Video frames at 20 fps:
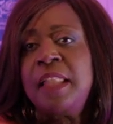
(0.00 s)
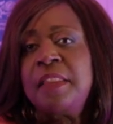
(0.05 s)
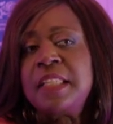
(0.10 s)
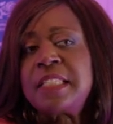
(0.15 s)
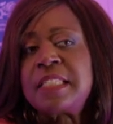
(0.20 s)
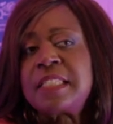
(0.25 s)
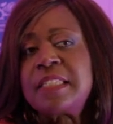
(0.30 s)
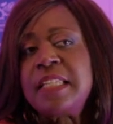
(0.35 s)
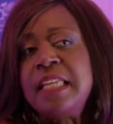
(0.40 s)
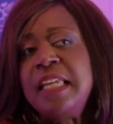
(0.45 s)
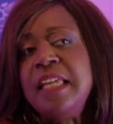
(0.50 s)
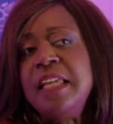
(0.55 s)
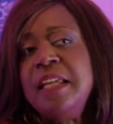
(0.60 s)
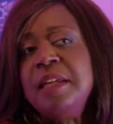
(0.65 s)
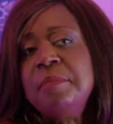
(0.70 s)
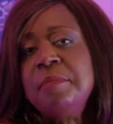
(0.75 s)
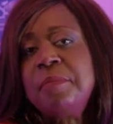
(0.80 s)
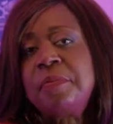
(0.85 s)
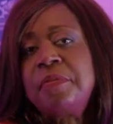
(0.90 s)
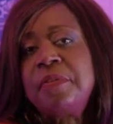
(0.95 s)
The
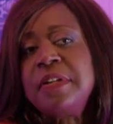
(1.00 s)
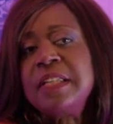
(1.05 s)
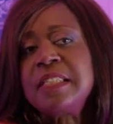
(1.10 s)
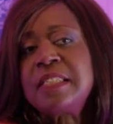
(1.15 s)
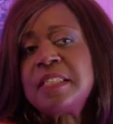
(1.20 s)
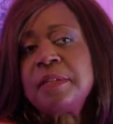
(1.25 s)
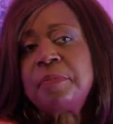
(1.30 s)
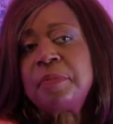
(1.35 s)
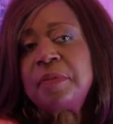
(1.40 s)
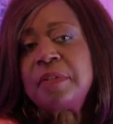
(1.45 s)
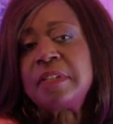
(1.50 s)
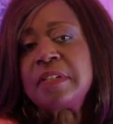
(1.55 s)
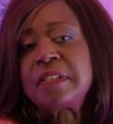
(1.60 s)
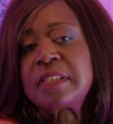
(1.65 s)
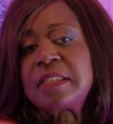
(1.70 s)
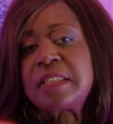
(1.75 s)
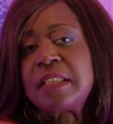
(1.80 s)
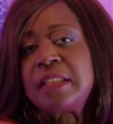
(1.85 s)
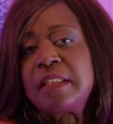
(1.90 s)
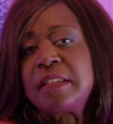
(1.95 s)
same
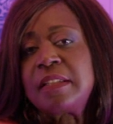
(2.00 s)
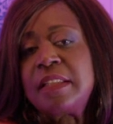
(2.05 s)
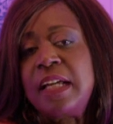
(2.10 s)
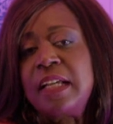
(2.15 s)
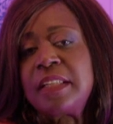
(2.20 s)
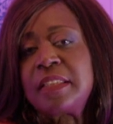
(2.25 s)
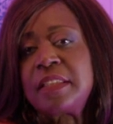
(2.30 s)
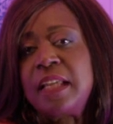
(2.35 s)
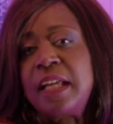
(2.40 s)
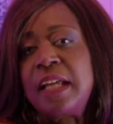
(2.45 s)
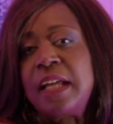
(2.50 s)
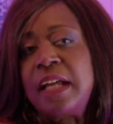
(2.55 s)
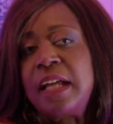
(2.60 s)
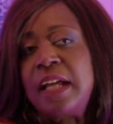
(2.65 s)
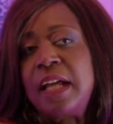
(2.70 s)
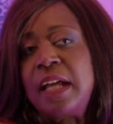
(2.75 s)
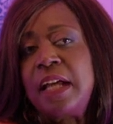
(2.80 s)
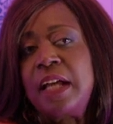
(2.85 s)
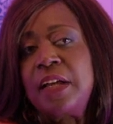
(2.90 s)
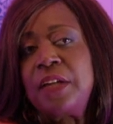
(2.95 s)
principles that
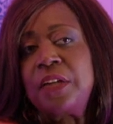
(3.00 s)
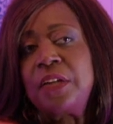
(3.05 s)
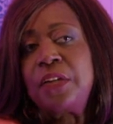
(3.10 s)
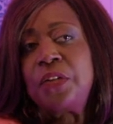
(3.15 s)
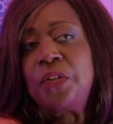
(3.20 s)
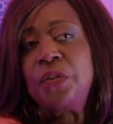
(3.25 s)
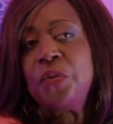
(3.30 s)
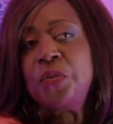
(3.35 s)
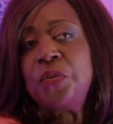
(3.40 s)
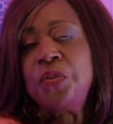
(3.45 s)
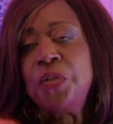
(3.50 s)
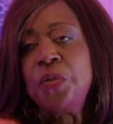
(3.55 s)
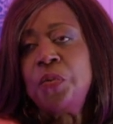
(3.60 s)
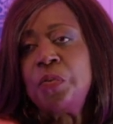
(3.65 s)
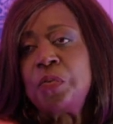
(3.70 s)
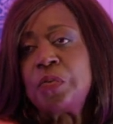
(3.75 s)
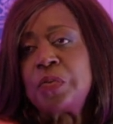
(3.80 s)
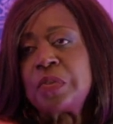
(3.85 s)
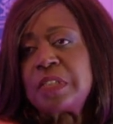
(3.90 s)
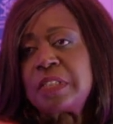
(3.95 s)
you
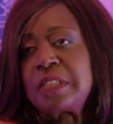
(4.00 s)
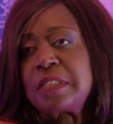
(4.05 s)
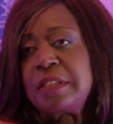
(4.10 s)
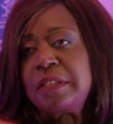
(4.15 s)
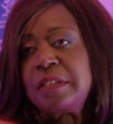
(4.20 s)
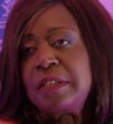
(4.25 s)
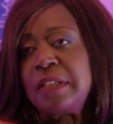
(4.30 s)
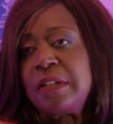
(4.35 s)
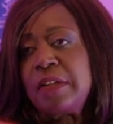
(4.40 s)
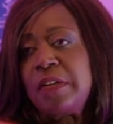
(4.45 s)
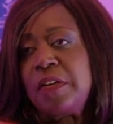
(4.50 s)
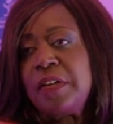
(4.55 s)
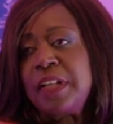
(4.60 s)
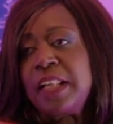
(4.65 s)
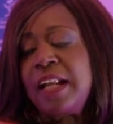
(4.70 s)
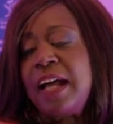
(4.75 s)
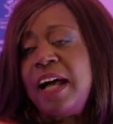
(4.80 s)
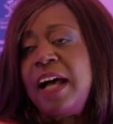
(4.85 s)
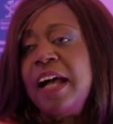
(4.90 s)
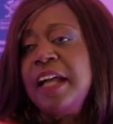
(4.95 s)
use or
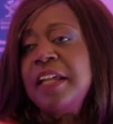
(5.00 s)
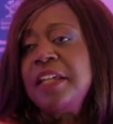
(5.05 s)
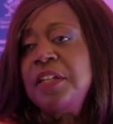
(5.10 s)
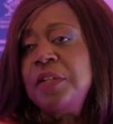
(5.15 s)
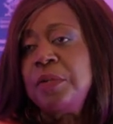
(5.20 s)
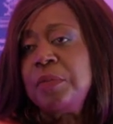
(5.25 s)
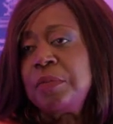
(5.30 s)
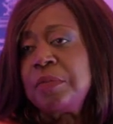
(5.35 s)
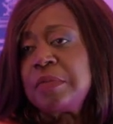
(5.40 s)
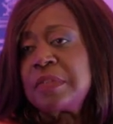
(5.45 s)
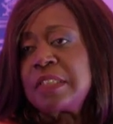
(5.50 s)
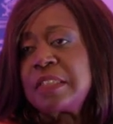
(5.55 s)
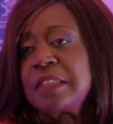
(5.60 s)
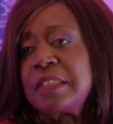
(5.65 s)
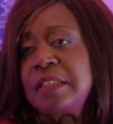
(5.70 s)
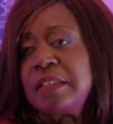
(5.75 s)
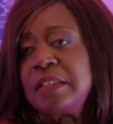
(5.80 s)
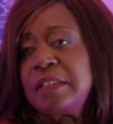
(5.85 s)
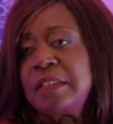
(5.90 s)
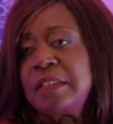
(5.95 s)
that I use